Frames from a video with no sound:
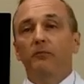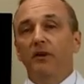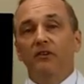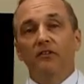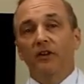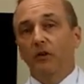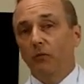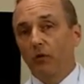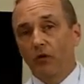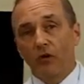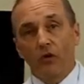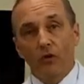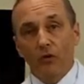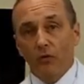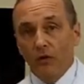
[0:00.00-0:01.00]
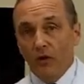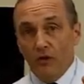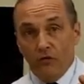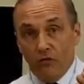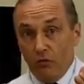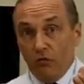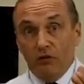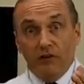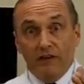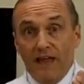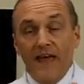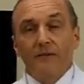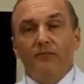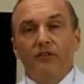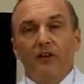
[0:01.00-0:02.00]
basically we're going to go do a
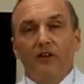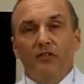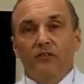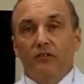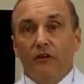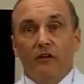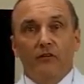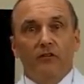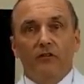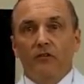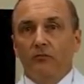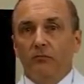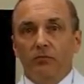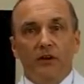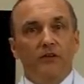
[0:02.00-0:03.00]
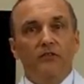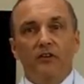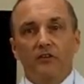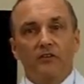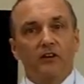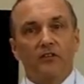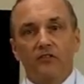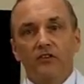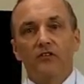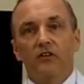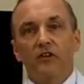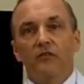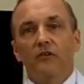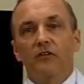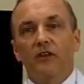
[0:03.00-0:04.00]
lab test, again, blood tests, like 60
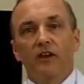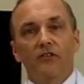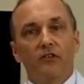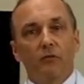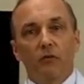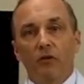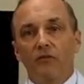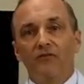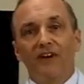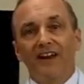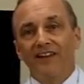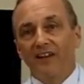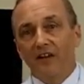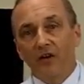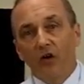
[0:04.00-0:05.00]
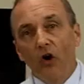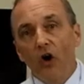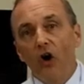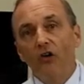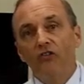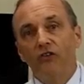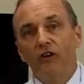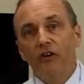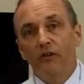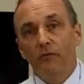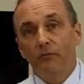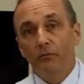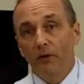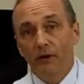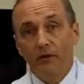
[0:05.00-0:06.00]
different tests, and we're going to find the cause,
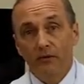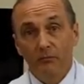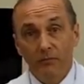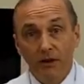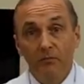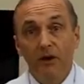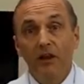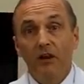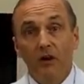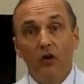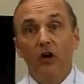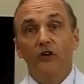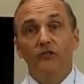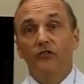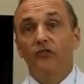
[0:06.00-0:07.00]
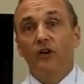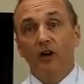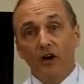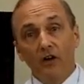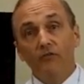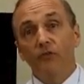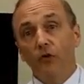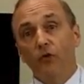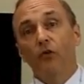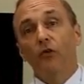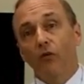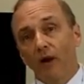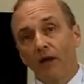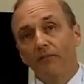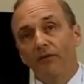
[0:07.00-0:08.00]
the metabolic causes of your
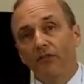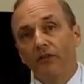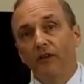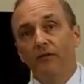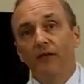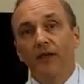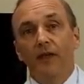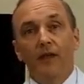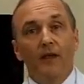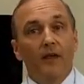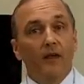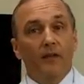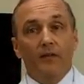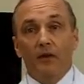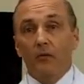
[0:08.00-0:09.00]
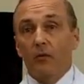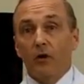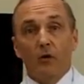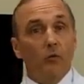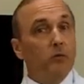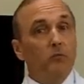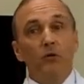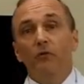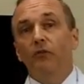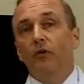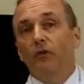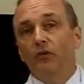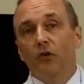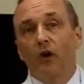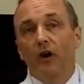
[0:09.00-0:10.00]
neuropathy. Then we're going to remove
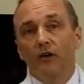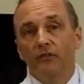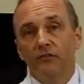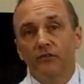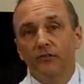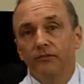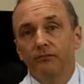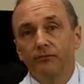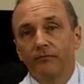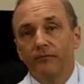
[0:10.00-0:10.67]
those causes.